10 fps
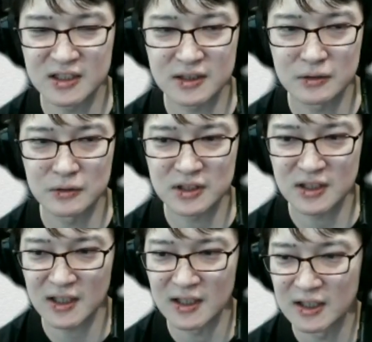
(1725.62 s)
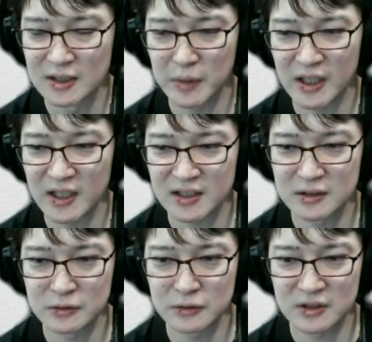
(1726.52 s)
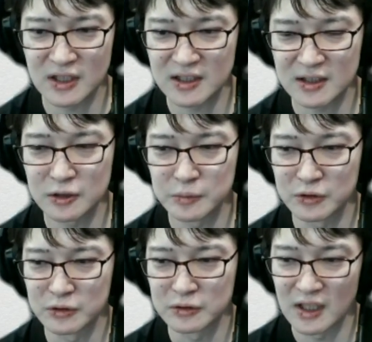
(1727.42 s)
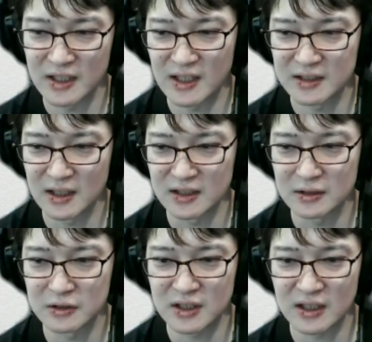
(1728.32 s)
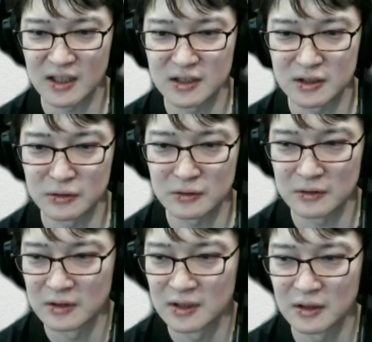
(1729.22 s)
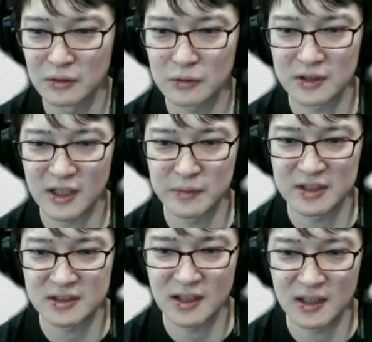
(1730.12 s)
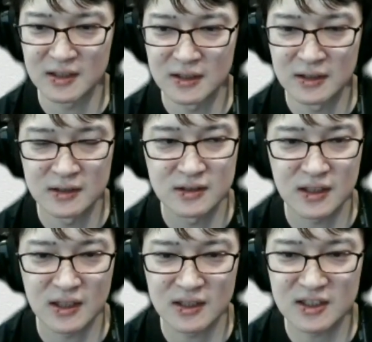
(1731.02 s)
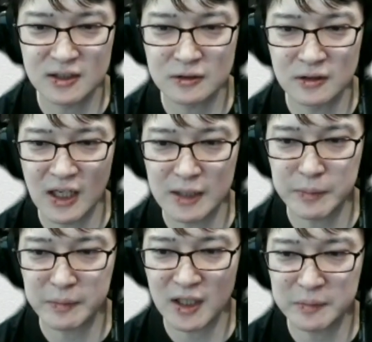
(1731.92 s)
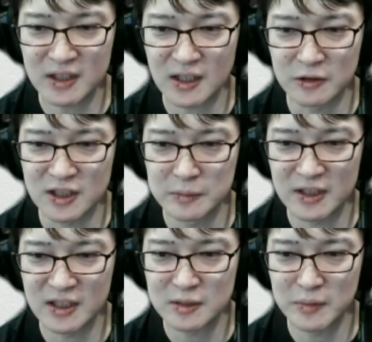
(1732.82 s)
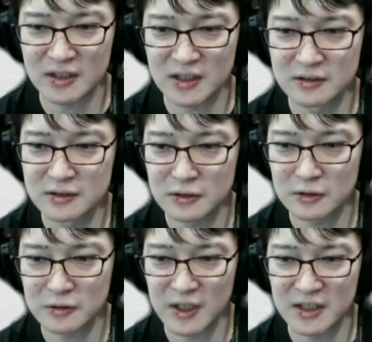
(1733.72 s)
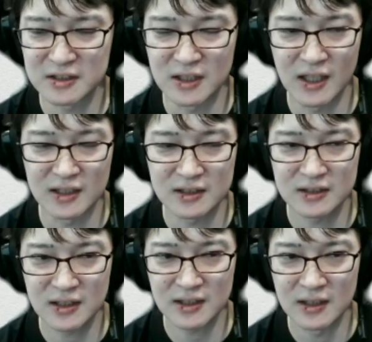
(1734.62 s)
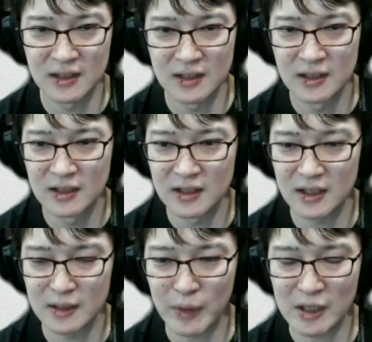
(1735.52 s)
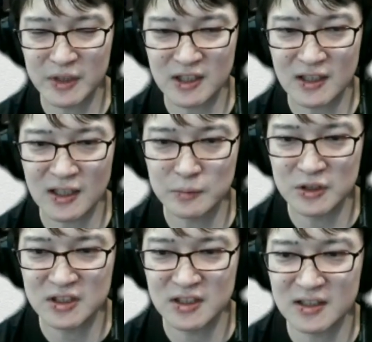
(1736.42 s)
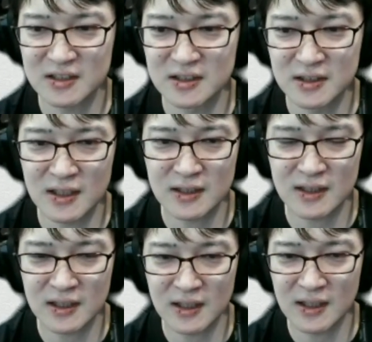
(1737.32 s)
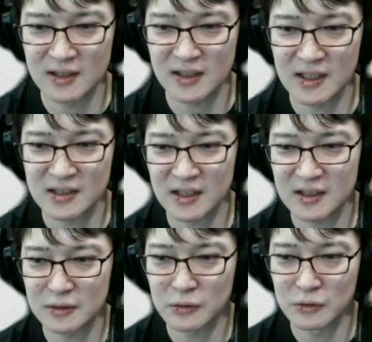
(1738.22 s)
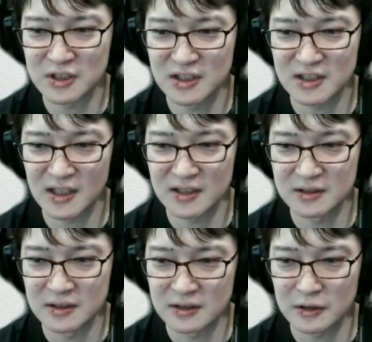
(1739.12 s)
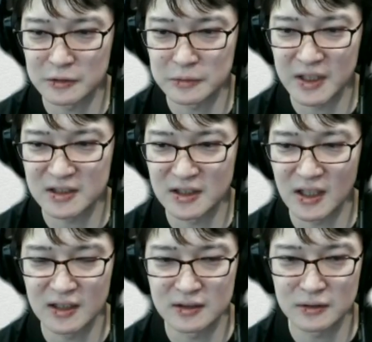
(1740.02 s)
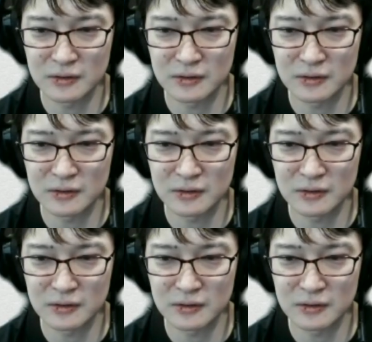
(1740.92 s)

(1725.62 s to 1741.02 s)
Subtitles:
to train a model several times with multiple random numbers and select a good model to use, even if the model is automatically updated on a regular basis without changing parameters or